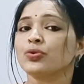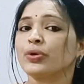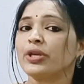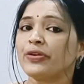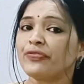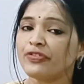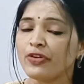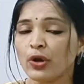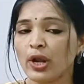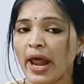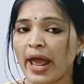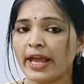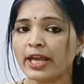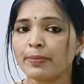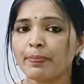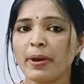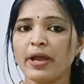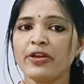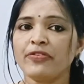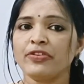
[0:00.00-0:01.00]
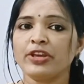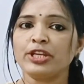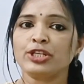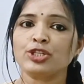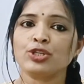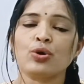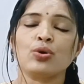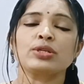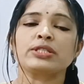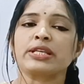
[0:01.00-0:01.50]
So if you like my
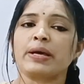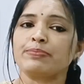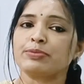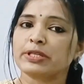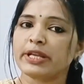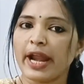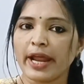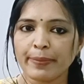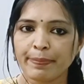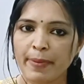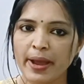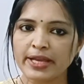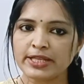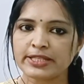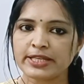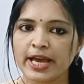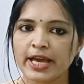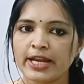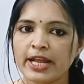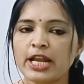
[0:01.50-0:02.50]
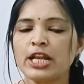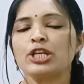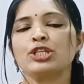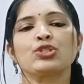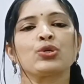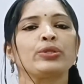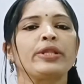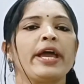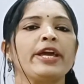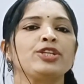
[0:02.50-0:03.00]
video, subscribe my channel
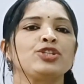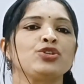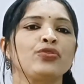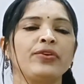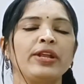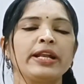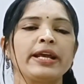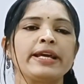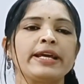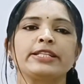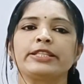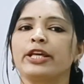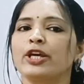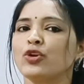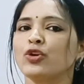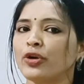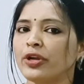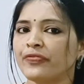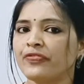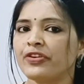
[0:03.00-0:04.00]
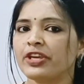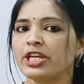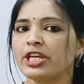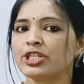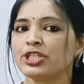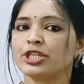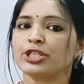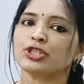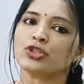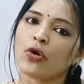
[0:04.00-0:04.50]
so that you will get the
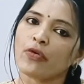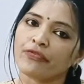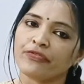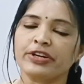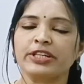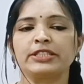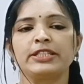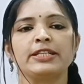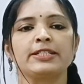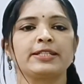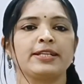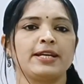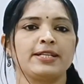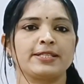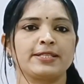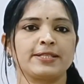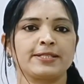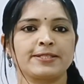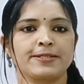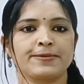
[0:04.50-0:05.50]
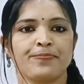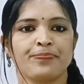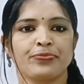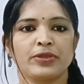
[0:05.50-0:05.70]
notifications of further classes.